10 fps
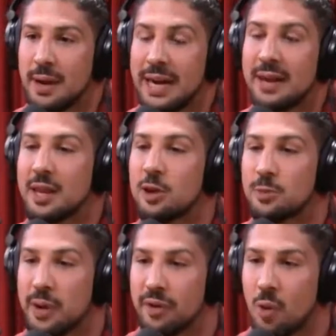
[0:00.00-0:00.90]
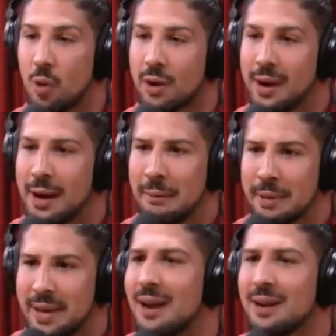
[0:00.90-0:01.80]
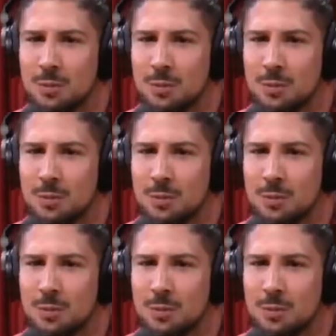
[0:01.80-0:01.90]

he didn't think he was being recorded, but Dana